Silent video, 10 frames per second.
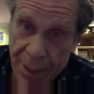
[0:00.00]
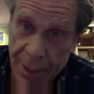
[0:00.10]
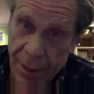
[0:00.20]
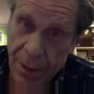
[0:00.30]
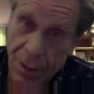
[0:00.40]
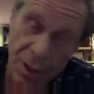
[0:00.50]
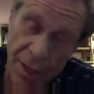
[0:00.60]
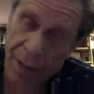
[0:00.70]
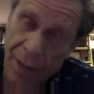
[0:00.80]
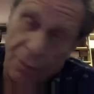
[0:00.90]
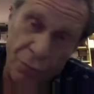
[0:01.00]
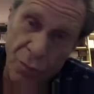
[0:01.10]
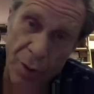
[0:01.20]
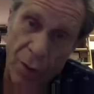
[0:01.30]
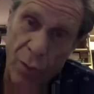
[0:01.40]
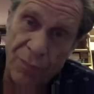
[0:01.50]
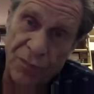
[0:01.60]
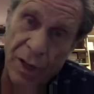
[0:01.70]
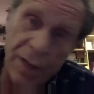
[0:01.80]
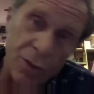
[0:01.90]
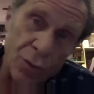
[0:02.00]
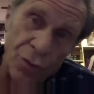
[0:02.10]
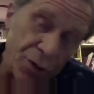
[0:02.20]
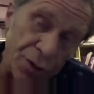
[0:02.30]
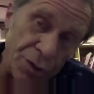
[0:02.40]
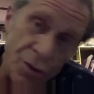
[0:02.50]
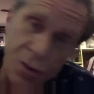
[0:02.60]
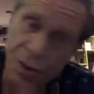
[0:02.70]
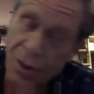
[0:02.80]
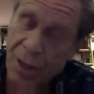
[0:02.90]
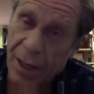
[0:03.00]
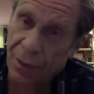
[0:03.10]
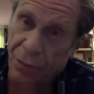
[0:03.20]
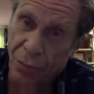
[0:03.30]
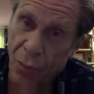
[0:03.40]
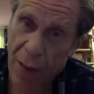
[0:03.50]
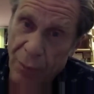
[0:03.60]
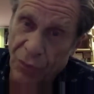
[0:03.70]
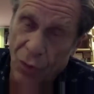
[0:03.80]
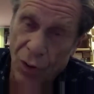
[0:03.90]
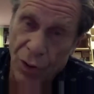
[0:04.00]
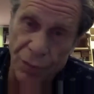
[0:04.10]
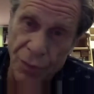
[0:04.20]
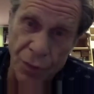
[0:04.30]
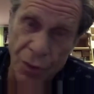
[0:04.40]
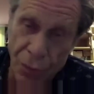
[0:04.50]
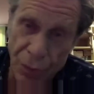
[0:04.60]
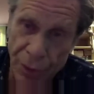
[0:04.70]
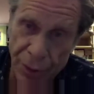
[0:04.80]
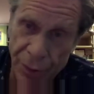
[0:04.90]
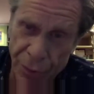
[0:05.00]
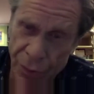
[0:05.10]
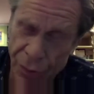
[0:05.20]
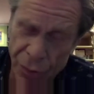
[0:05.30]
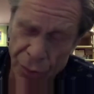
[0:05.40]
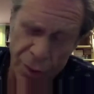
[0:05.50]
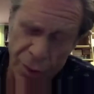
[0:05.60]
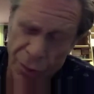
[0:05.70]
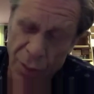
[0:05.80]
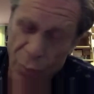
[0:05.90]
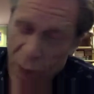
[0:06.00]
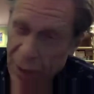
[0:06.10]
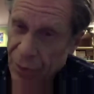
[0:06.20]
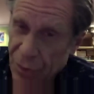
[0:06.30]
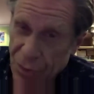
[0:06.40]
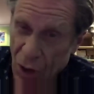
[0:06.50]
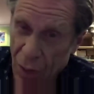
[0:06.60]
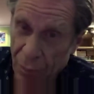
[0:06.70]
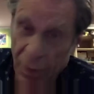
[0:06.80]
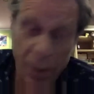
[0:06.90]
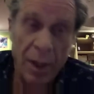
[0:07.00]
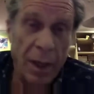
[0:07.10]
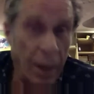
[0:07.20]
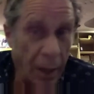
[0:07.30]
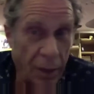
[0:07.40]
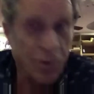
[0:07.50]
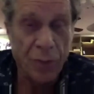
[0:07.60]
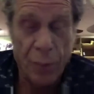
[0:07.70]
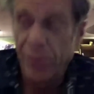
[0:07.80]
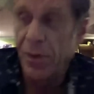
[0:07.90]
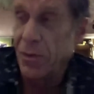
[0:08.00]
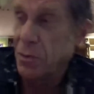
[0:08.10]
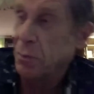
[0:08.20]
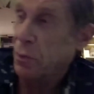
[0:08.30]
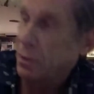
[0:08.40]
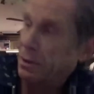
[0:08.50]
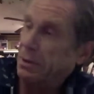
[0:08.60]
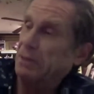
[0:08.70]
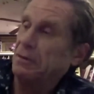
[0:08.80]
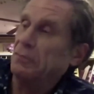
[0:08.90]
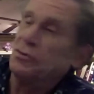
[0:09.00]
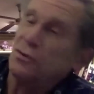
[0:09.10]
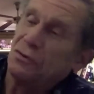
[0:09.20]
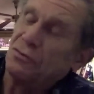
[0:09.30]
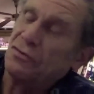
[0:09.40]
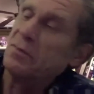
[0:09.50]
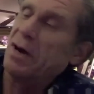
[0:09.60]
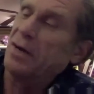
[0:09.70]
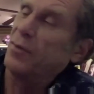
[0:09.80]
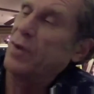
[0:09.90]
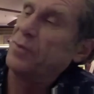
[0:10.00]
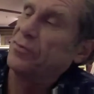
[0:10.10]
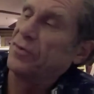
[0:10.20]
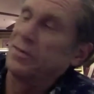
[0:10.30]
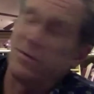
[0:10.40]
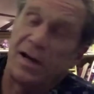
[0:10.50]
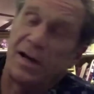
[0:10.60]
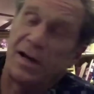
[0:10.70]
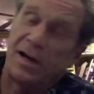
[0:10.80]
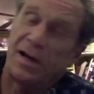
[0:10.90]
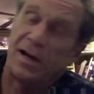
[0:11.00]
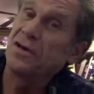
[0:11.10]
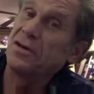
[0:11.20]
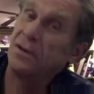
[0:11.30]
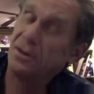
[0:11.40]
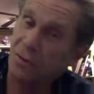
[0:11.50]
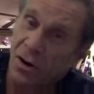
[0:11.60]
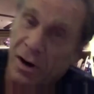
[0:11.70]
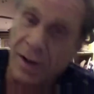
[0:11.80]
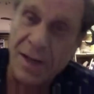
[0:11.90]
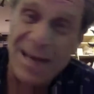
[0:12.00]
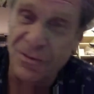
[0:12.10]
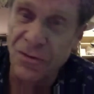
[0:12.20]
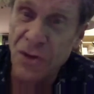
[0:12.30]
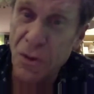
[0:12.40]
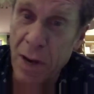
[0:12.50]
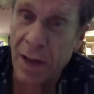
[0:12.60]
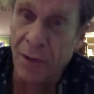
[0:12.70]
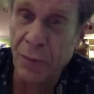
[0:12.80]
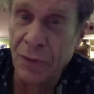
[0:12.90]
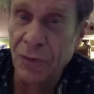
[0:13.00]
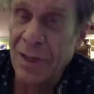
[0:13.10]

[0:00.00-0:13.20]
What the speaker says: You can get it through my website or you can get it through Amazon. If you Google it, it'll come right to the top. I also wrote another book, which you can see about on my website, titled Son of God, S-U-N, which